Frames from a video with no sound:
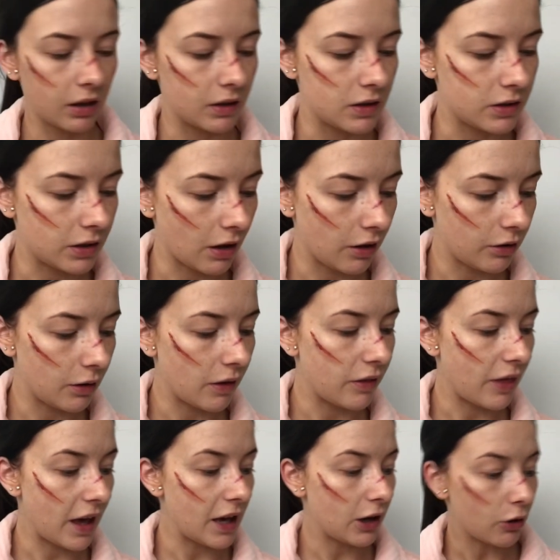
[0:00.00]
So
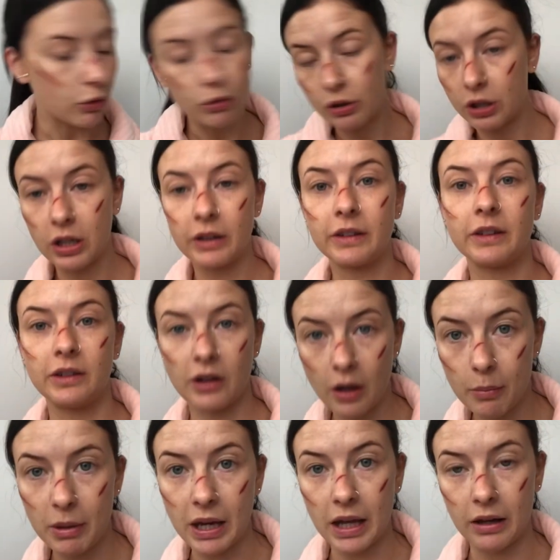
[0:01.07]
they called an
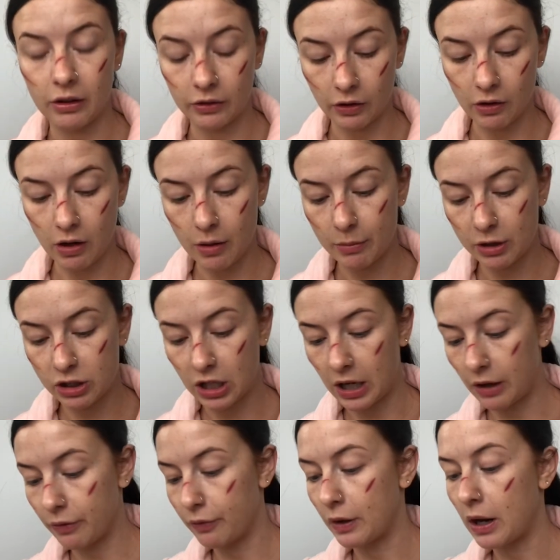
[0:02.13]
exterminator to come and
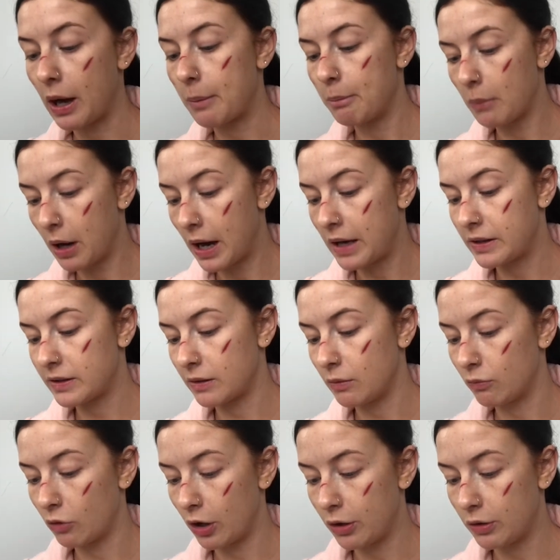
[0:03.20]
check for like mice
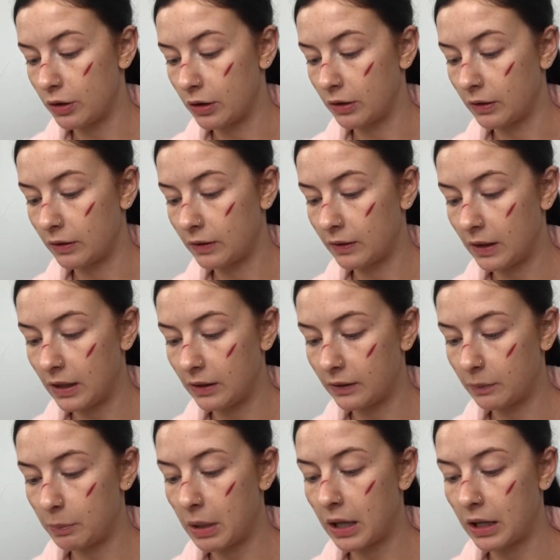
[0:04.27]
and rodents,
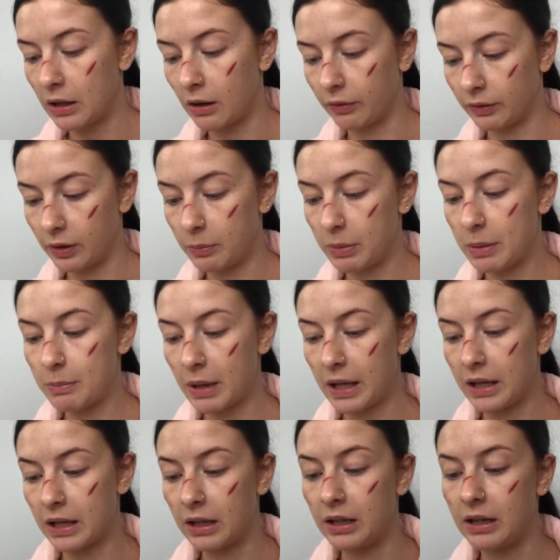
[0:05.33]
things big enough to be
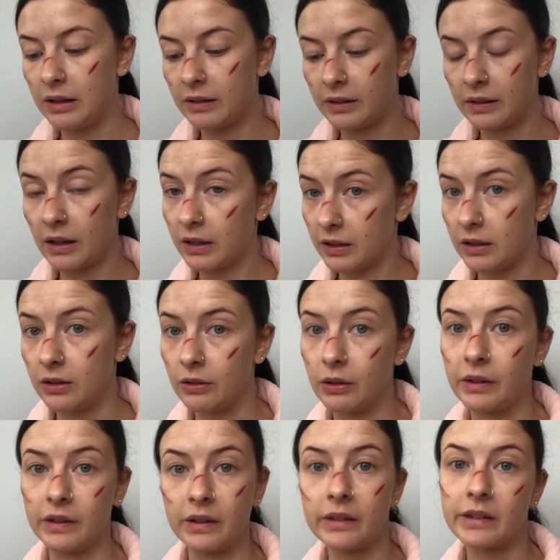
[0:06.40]
making these thudding
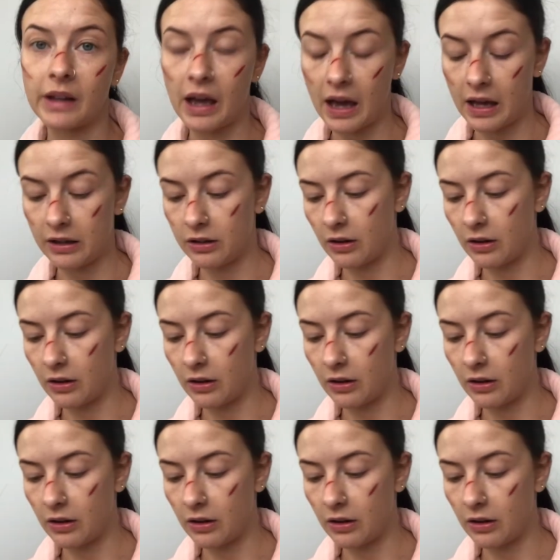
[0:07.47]
noises at